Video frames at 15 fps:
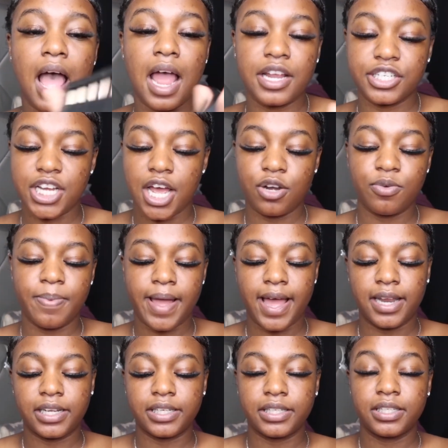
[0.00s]
eyeshadow
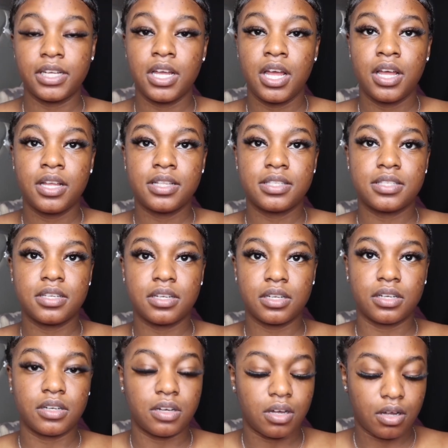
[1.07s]
palette
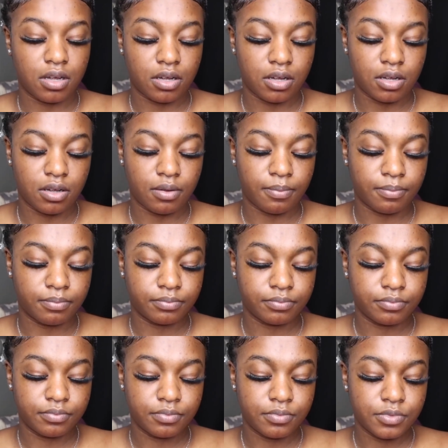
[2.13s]

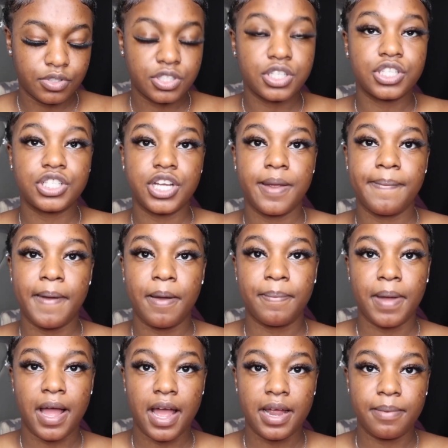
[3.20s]
to shape out
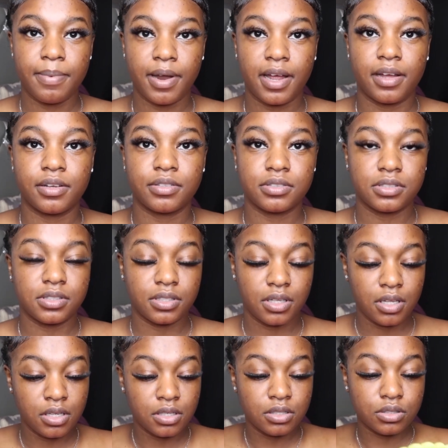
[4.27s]
my eyebrows
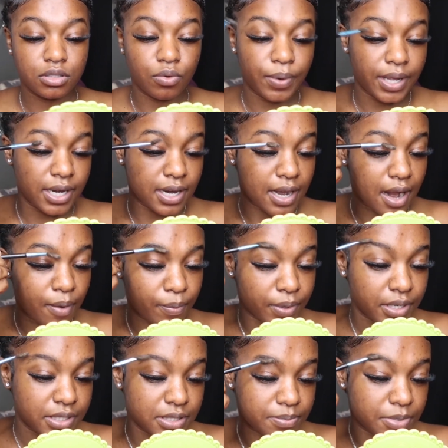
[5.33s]
the way that I want
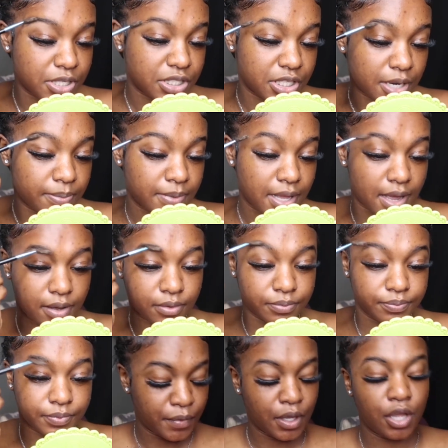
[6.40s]
it to be shaped out.
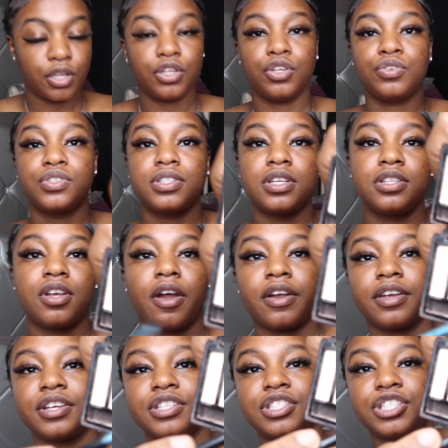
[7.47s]
Use the
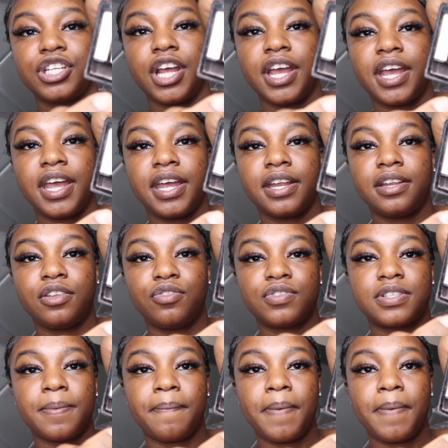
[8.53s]
darkest shade, use the